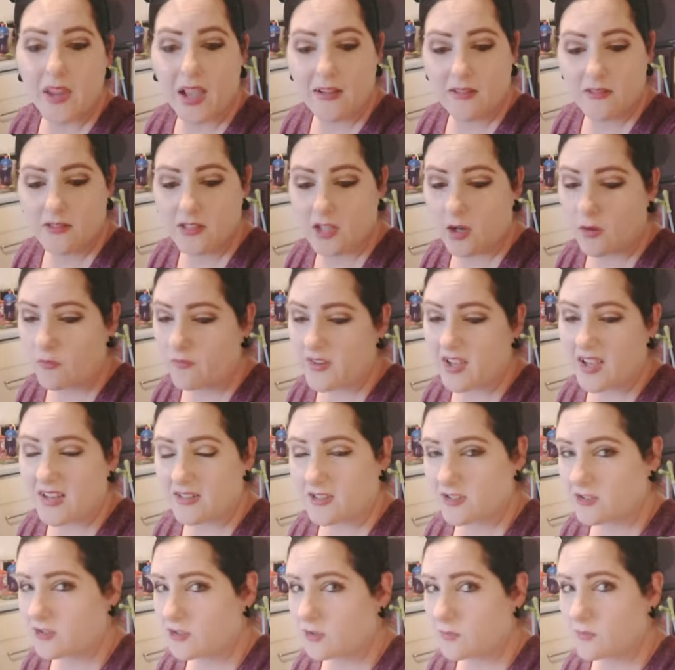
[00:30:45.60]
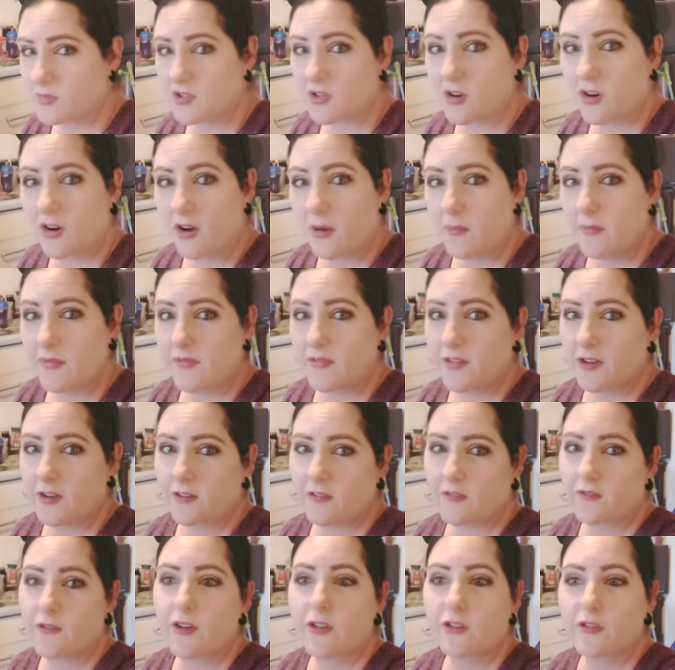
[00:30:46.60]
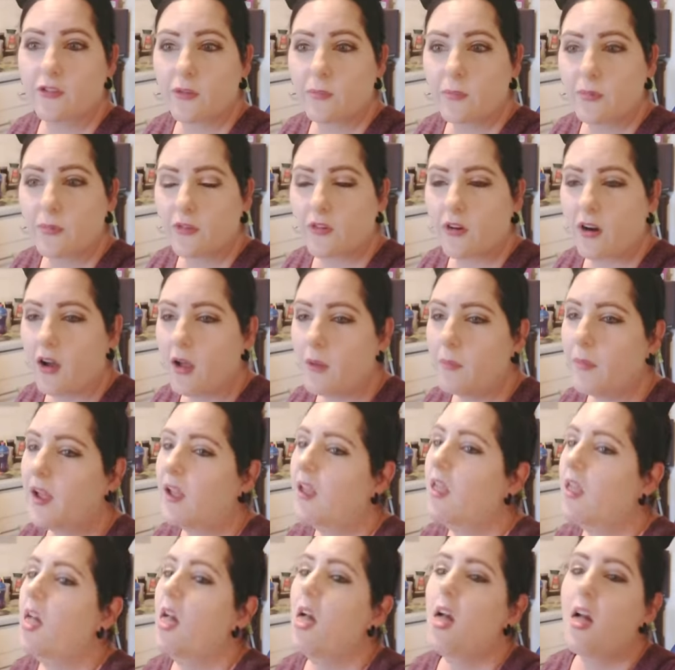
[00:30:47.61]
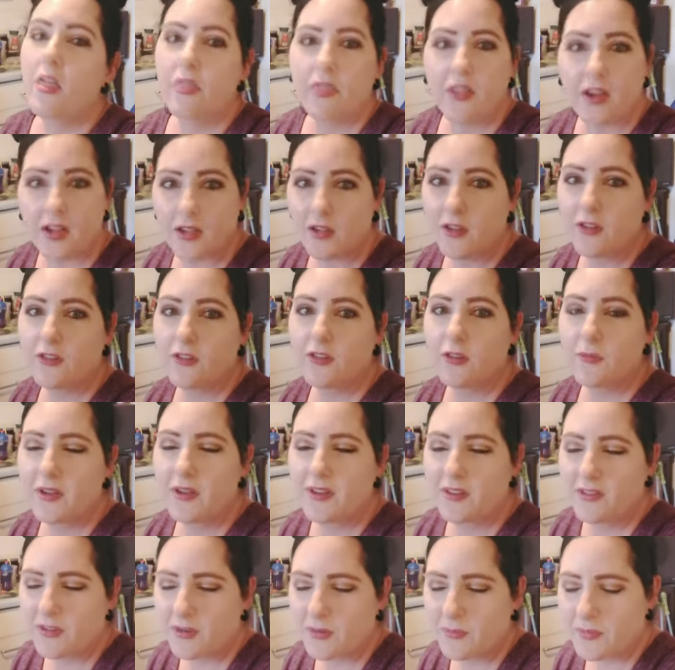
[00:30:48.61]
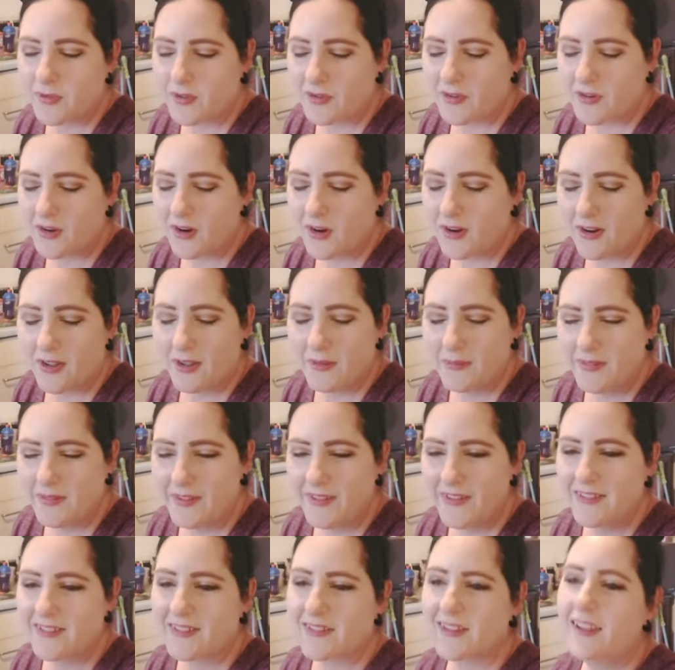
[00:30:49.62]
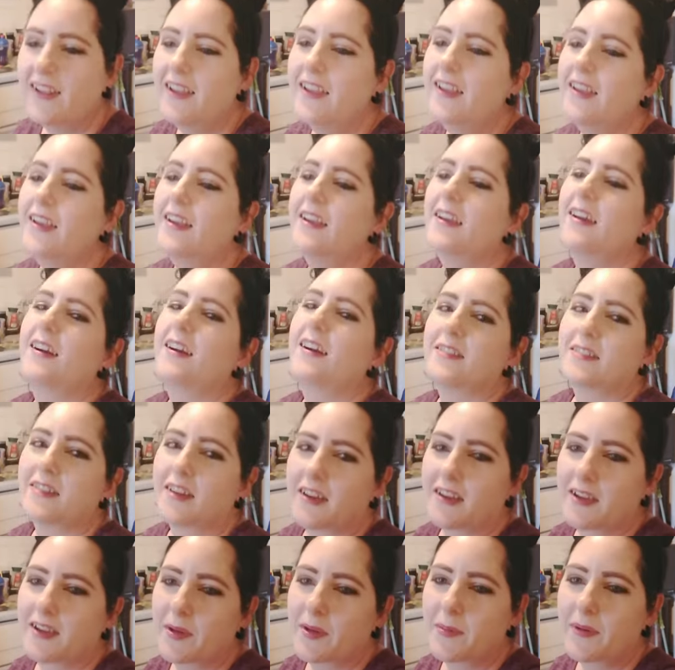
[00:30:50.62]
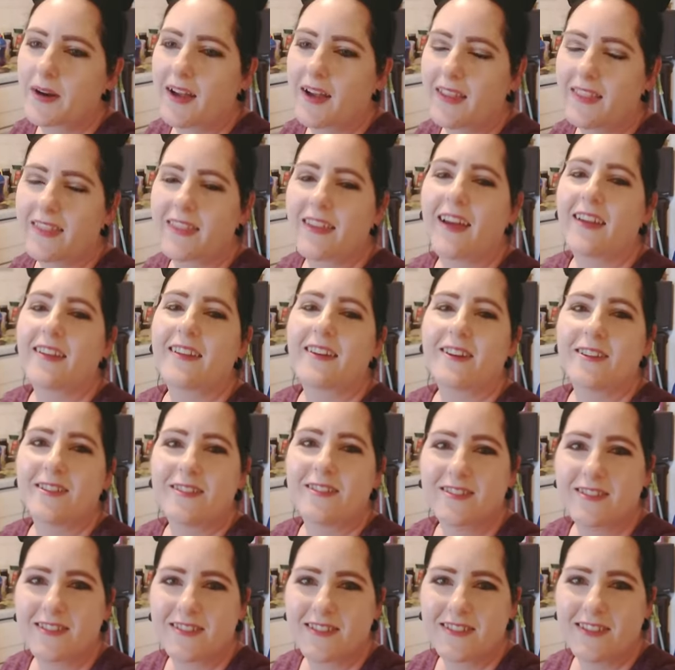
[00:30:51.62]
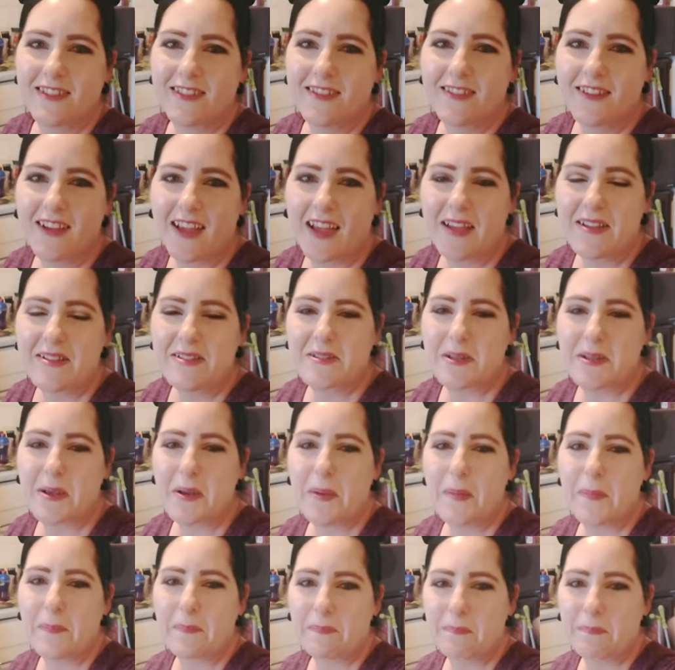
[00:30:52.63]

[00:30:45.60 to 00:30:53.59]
Don't forget to subscribe if you're not for a subscriber. Thank you to my subscribers. Take a breath, and I shall see you again soon.